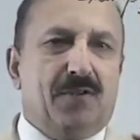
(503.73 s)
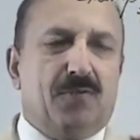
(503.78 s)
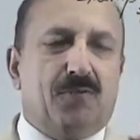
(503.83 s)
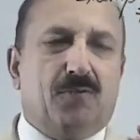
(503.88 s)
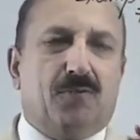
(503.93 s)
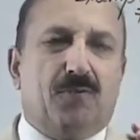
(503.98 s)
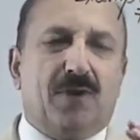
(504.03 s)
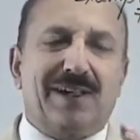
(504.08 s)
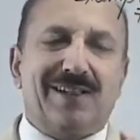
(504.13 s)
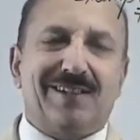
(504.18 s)

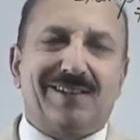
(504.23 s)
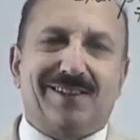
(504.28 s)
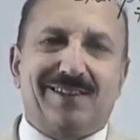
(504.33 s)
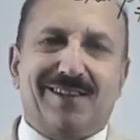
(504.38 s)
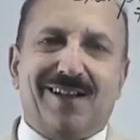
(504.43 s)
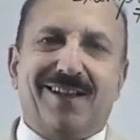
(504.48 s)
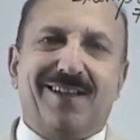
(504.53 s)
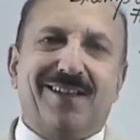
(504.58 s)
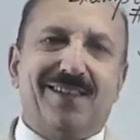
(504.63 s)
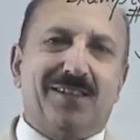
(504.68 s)
what
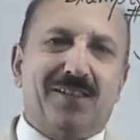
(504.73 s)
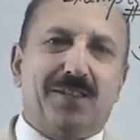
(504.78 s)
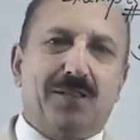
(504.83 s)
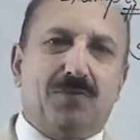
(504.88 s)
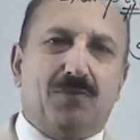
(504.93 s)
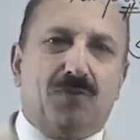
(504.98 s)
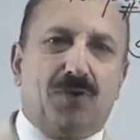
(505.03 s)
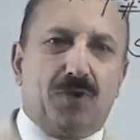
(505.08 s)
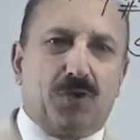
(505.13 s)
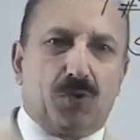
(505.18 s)
sine is
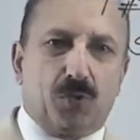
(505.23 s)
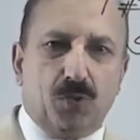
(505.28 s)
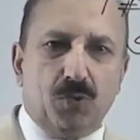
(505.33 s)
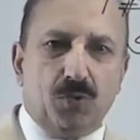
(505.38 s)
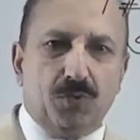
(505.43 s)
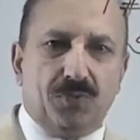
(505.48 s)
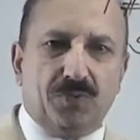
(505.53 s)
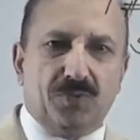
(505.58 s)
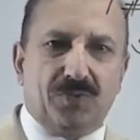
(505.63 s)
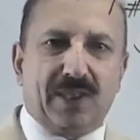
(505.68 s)
equal
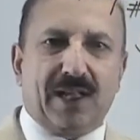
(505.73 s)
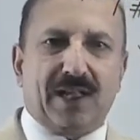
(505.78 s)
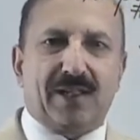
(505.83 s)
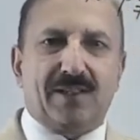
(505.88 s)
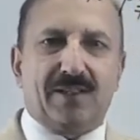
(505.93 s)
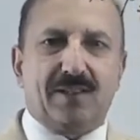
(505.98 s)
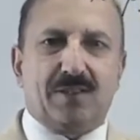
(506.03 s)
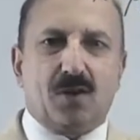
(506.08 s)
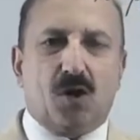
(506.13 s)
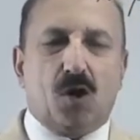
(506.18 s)
to, that
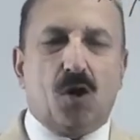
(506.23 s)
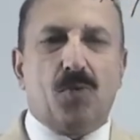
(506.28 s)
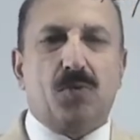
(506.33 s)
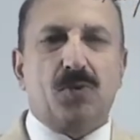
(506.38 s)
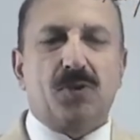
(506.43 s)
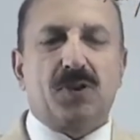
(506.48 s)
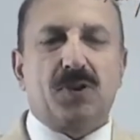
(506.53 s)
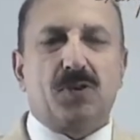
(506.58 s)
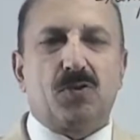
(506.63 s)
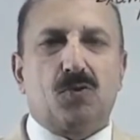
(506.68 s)
is
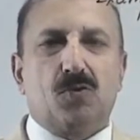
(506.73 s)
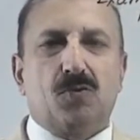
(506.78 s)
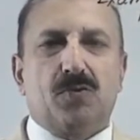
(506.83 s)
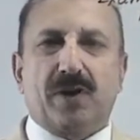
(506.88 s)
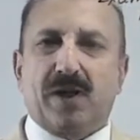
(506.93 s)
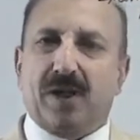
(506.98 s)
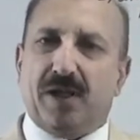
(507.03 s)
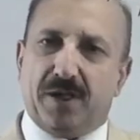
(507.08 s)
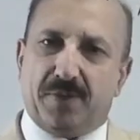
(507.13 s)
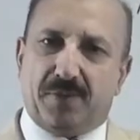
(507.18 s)
opposite over
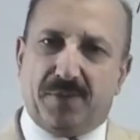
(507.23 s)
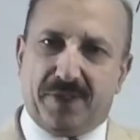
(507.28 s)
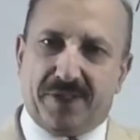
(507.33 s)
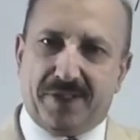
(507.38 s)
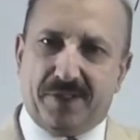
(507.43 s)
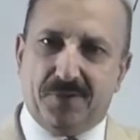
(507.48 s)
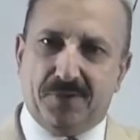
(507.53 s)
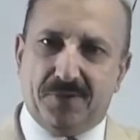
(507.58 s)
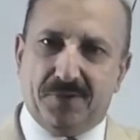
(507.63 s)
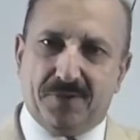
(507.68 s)

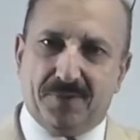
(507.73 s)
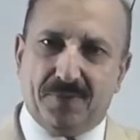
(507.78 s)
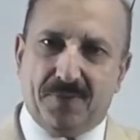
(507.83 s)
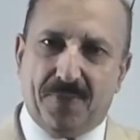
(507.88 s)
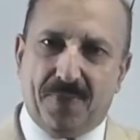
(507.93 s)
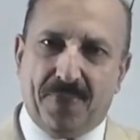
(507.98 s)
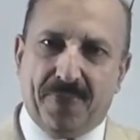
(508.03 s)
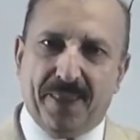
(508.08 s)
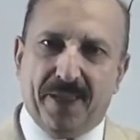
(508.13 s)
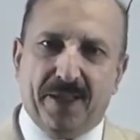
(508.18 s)
hypotenuse.
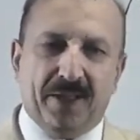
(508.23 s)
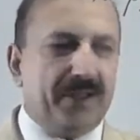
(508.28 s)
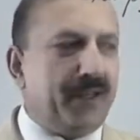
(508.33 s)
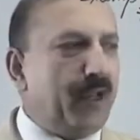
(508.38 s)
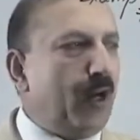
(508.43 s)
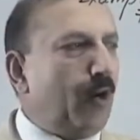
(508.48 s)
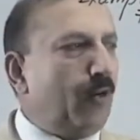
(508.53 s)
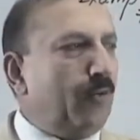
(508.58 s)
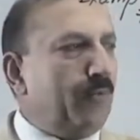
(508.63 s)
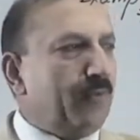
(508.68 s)

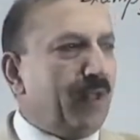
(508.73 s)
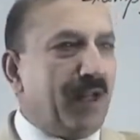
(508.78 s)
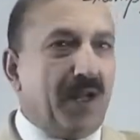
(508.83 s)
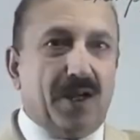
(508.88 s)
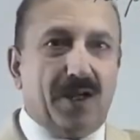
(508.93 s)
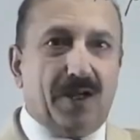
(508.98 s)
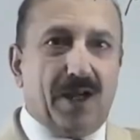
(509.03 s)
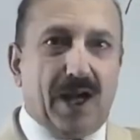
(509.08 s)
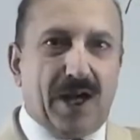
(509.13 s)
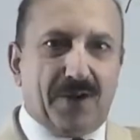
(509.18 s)
Now
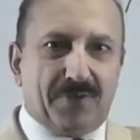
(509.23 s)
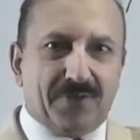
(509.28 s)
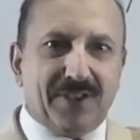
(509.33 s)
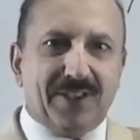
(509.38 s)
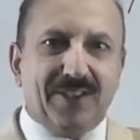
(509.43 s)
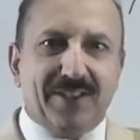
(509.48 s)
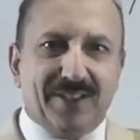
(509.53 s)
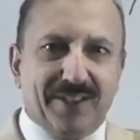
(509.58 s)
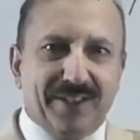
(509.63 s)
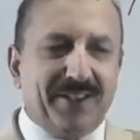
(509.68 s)
after
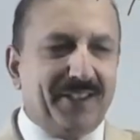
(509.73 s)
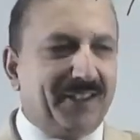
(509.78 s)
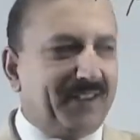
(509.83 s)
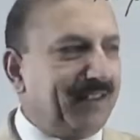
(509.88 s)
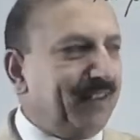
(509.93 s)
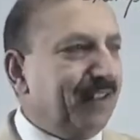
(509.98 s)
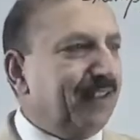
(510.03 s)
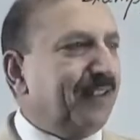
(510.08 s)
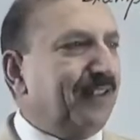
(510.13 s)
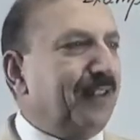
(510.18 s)

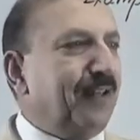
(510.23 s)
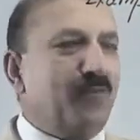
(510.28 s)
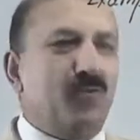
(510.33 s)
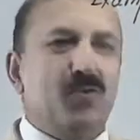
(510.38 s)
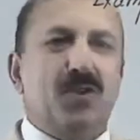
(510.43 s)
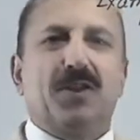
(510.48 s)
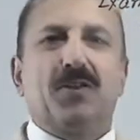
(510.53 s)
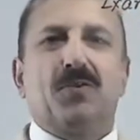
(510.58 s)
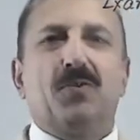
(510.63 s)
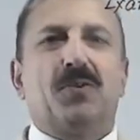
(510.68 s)
learning, now
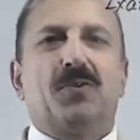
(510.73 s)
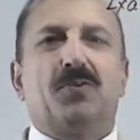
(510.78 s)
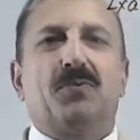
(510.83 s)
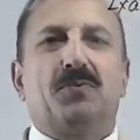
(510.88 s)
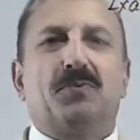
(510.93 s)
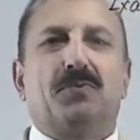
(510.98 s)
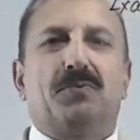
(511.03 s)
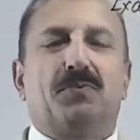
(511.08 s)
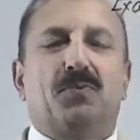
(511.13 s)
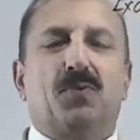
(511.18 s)
we are
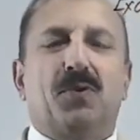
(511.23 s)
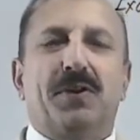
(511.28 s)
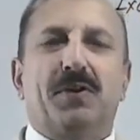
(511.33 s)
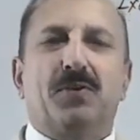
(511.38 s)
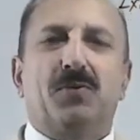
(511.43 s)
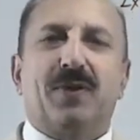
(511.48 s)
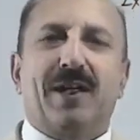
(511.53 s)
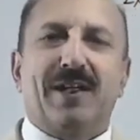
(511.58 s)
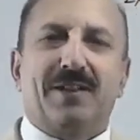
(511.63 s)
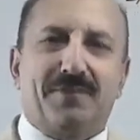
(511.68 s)
going
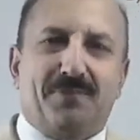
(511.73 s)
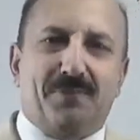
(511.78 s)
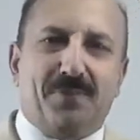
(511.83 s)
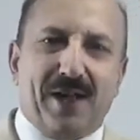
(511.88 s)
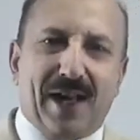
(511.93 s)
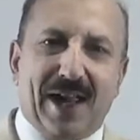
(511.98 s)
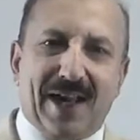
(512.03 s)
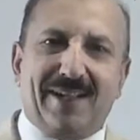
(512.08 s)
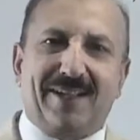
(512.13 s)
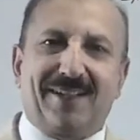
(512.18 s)
to get
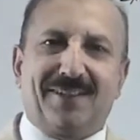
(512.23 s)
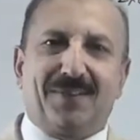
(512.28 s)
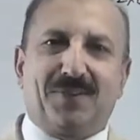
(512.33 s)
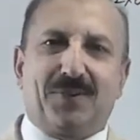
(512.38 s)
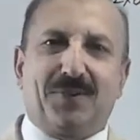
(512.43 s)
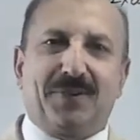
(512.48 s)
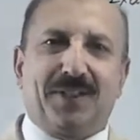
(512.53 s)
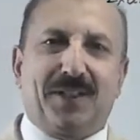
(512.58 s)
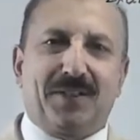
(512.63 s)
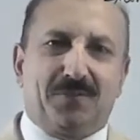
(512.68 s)
practice
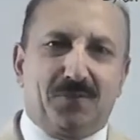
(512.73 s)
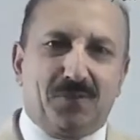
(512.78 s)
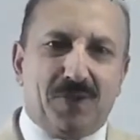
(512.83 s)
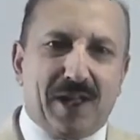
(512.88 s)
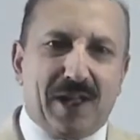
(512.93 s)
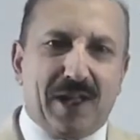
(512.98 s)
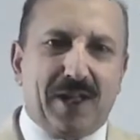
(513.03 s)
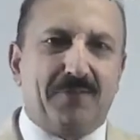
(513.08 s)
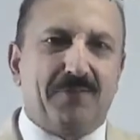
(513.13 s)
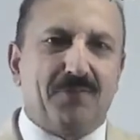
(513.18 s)
so that we
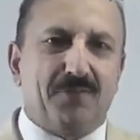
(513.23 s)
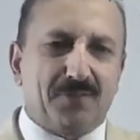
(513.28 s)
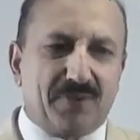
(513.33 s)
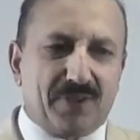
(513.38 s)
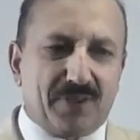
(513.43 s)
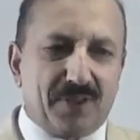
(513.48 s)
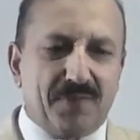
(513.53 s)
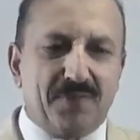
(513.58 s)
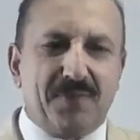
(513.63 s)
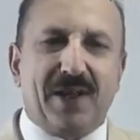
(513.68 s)
have
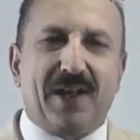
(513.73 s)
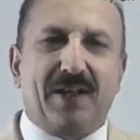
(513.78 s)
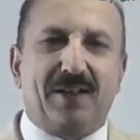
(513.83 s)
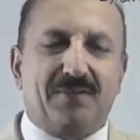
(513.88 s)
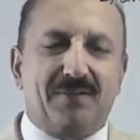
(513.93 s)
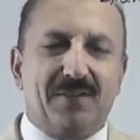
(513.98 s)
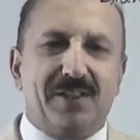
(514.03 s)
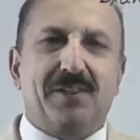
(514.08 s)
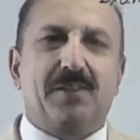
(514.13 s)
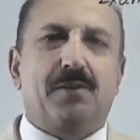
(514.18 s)

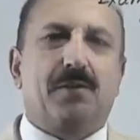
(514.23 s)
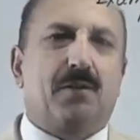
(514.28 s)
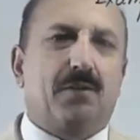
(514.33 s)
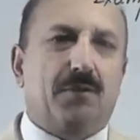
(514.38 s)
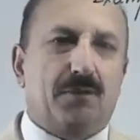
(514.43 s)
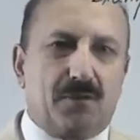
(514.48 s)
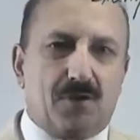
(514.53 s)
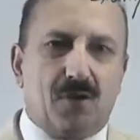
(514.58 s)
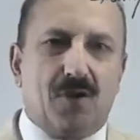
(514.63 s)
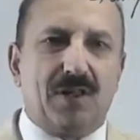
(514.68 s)
comparatively
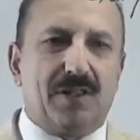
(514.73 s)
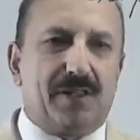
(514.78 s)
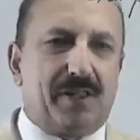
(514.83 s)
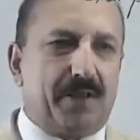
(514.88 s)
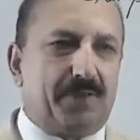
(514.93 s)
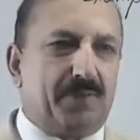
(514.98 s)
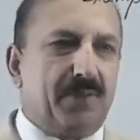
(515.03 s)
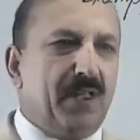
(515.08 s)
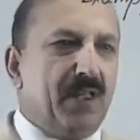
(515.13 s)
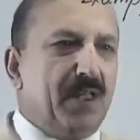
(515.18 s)
stronger
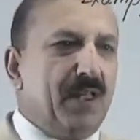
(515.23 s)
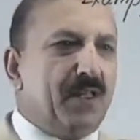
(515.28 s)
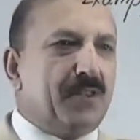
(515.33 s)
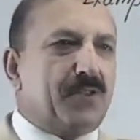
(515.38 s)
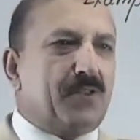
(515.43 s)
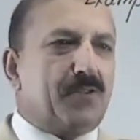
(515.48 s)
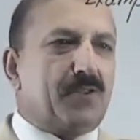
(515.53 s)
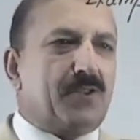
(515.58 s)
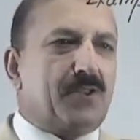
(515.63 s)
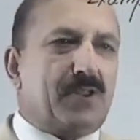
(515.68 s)
concept.
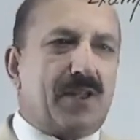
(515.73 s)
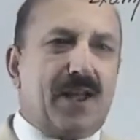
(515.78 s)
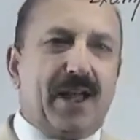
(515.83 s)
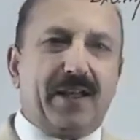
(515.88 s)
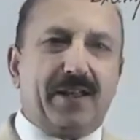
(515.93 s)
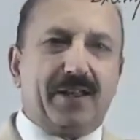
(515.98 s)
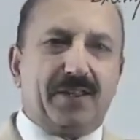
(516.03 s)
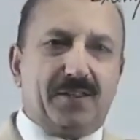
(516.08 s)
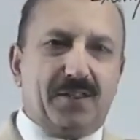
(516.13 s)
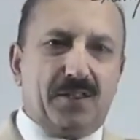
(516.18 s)
So
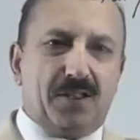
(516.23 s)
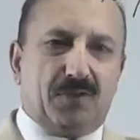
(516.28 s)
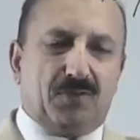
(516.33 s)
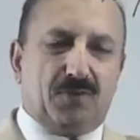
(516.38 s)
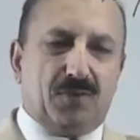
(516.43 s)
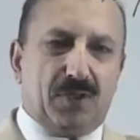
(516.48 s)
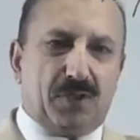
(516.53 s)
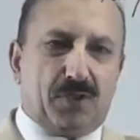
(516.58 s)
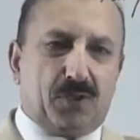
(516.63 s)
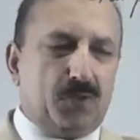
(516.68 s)
sine is
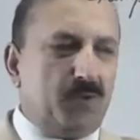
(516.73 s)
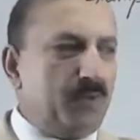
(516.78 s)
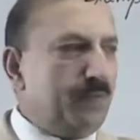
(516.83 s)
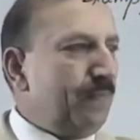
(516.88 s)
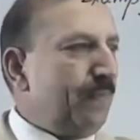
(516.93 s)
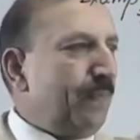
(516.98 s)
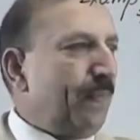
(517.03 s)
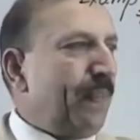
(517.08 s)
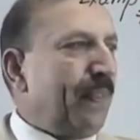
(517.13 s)
equal to